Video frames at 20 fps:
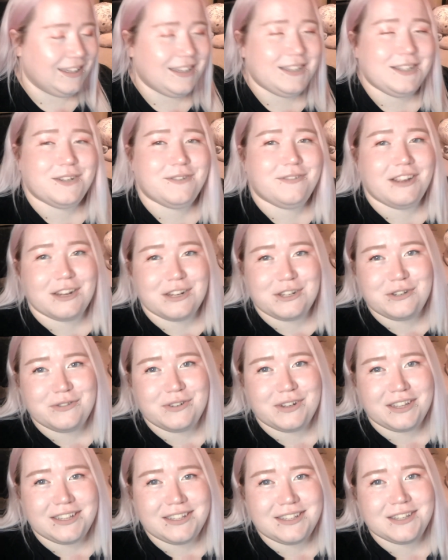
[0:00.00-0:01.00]
Link to
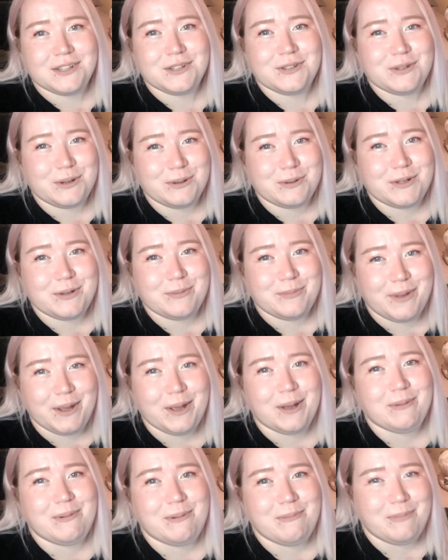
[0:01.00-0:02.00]
reaction reel is in the description
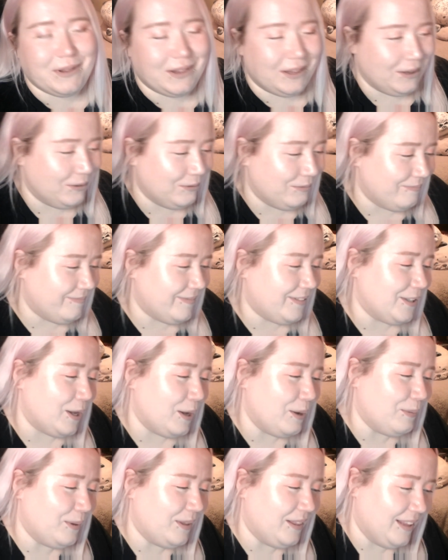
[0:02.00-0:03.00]
pinned comment below.
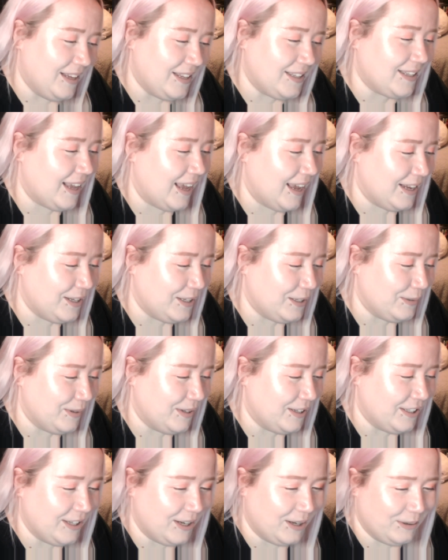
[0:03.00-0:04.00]
So let's get into
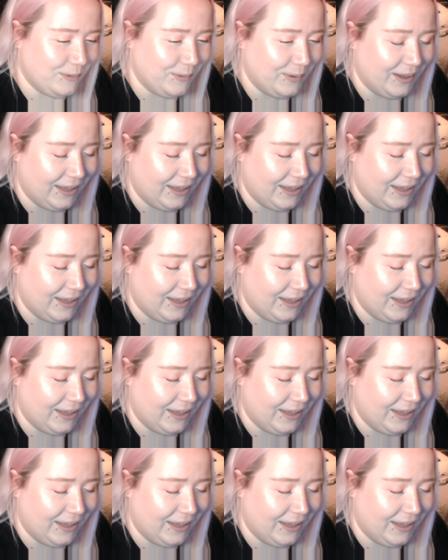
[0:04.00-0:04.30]
it, shall